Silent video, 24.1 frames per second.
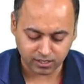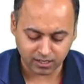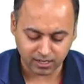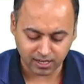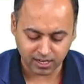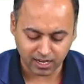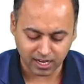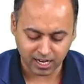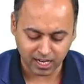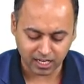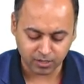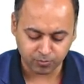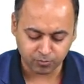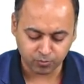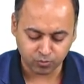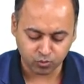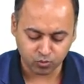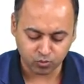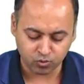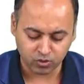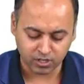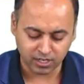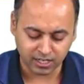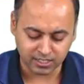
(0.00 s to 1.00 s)

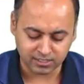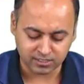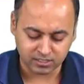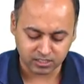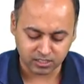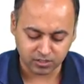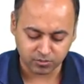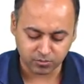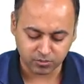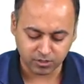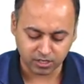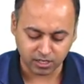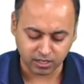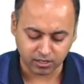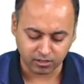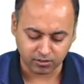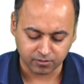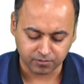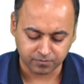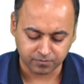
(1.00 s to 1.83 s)
hypoglycemia.